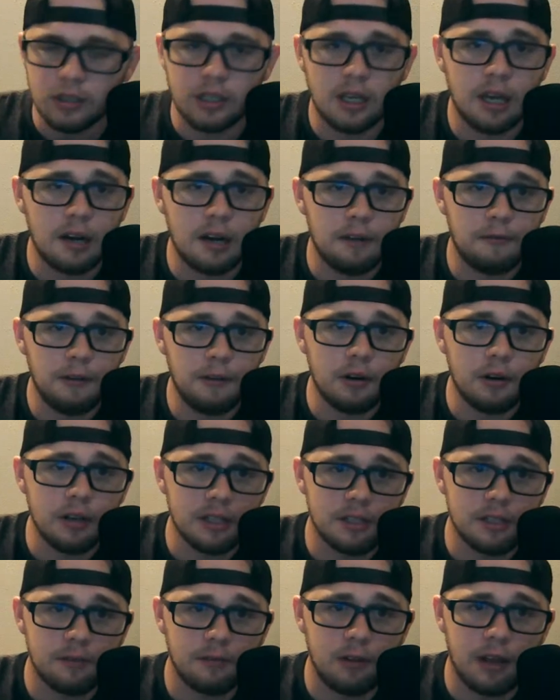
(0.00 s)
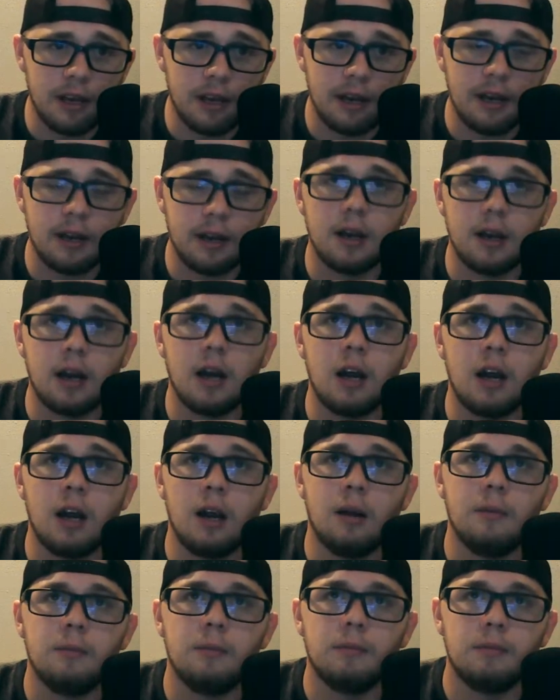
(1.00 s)
NFL as of late,
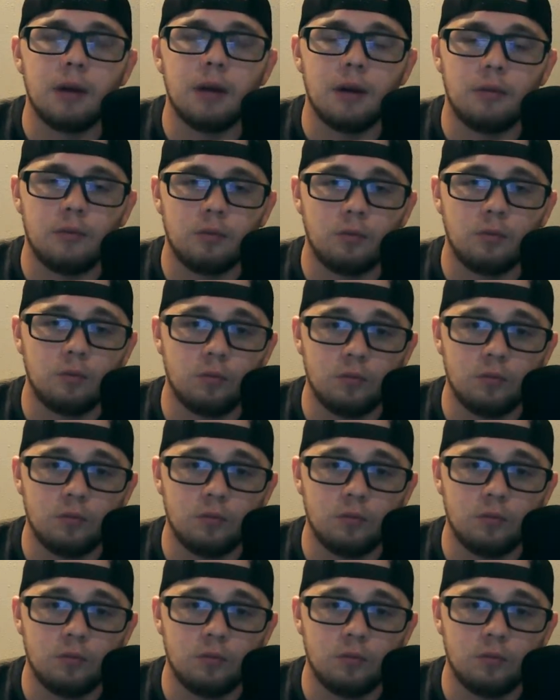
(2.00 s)
but